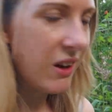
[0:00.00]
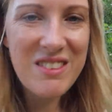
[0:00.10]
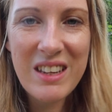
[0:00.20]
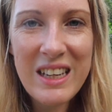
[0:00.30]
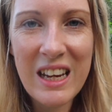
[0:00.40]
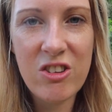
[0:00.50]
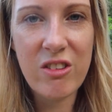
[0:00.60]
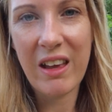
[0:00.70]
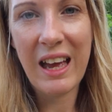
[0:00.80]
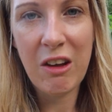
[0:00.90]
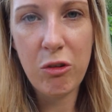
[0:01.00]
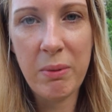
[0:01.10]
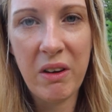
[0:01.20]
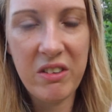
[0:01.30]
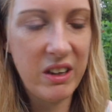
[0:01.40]
like teenagers at a house
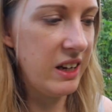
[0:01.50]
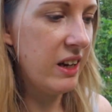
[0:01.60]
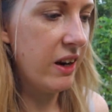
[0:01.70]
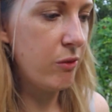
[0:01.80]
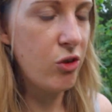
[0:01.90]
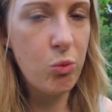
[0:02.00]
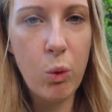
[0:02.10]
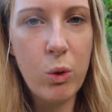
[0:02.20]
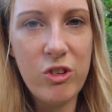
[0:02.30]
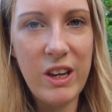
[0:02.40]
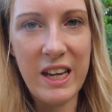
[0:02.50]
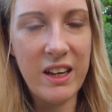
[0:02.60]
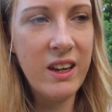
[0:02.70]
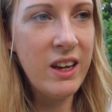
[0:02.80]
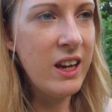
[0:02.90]
party. And I've just walked
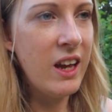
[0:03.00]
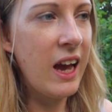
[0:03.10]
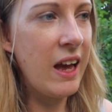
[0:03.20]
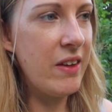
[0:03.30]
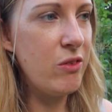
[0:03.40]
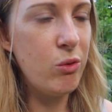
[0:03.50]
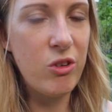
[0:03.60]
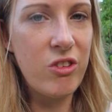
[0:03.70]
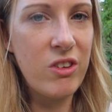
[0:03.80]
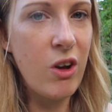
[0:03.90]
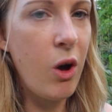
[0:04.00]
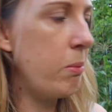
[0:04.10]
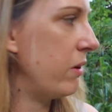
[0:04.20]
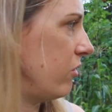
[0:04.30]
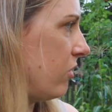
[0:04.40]
in and they've all just
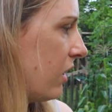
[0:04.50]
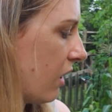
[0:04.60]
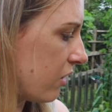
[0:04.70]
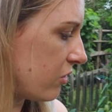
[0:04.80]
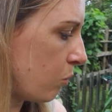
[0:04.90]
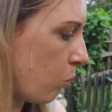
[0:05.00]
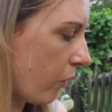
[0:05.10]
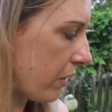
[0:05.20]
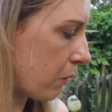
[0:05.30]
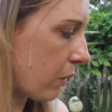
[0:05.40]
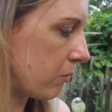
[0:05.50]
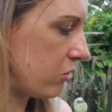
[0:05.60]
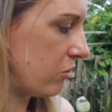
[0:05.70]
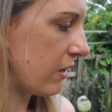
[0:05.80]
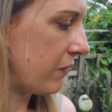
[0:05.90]
scarpered. I don't know what they were up
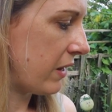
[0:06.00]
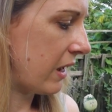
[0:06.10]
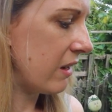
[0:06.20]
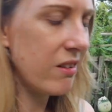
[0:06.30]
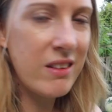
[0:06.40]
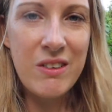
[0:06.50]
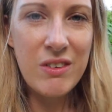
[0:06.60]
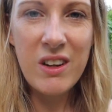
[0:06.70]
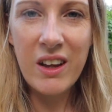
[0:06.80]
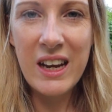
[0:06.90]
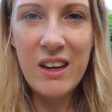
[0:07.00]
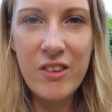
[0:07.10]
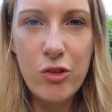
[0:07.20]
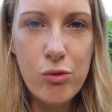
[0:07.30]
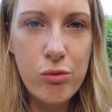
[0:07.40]
to down there. It doesn't even look like
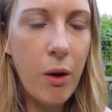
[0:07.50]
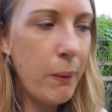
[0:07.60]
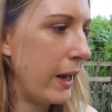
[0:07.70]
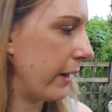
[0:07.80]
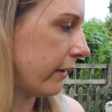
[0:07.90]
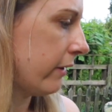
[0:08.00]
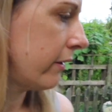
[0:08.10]
anything's growing.